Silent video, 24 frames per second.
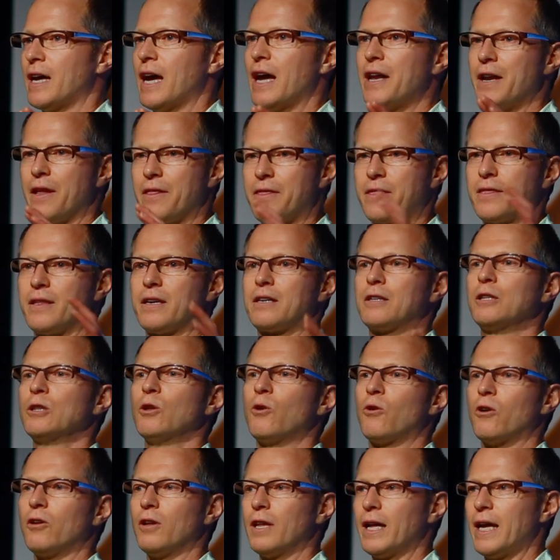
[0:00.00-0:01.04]
and a thick
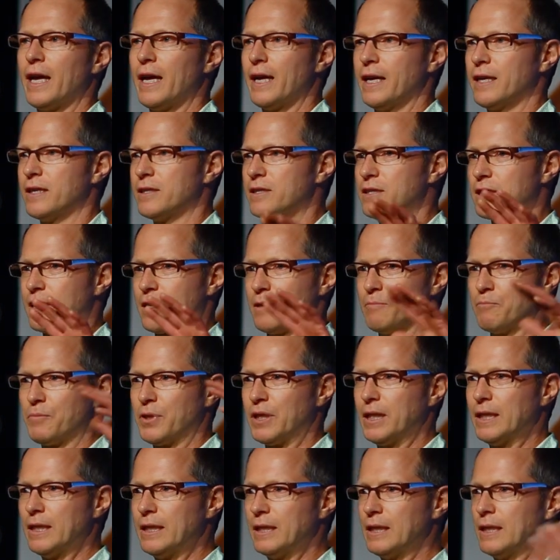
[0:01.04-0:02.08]
laurel hedge
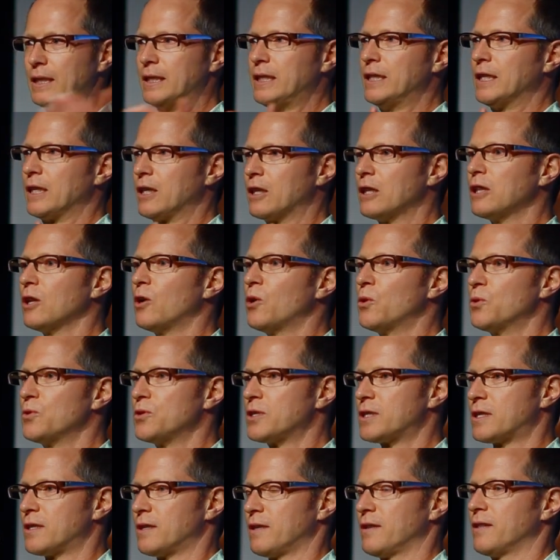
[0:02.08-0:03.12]
completely
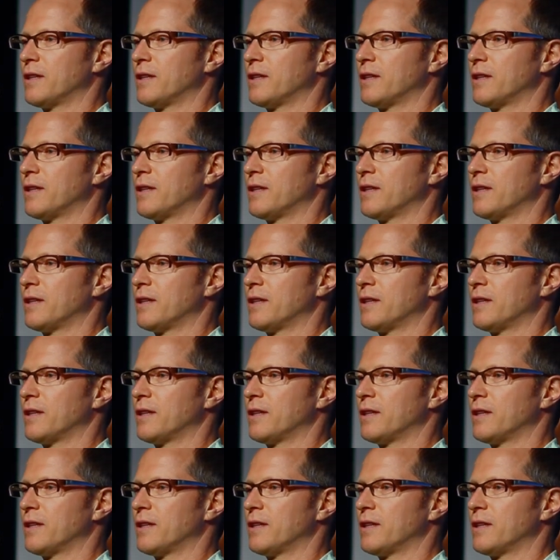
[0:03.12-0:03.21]
enclosed